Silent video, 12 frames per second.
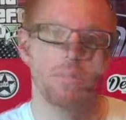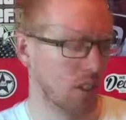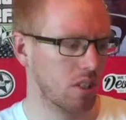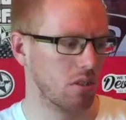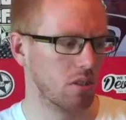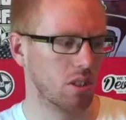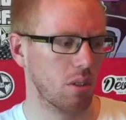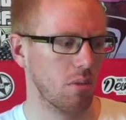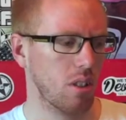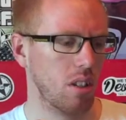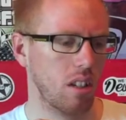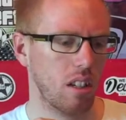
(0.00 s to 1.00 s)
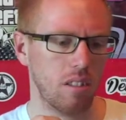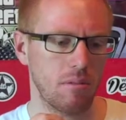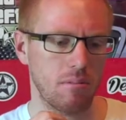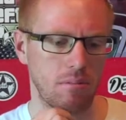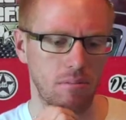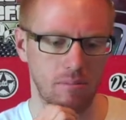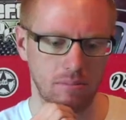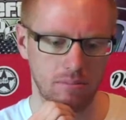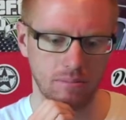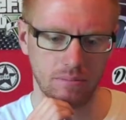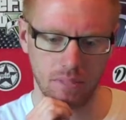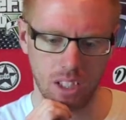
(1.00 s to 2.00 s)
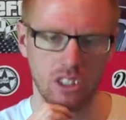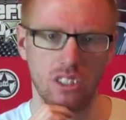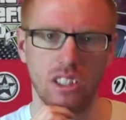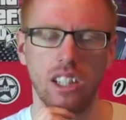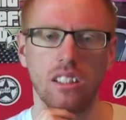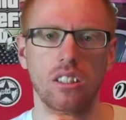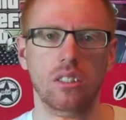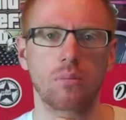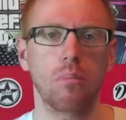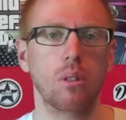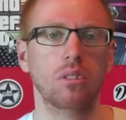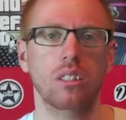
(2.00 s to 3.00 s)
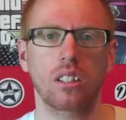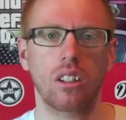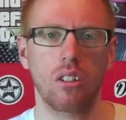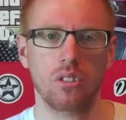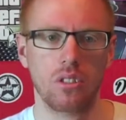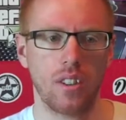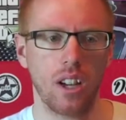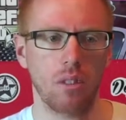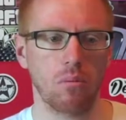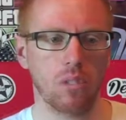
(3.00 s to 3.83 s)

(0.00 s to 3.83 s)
There's also a sickness bug that goes around.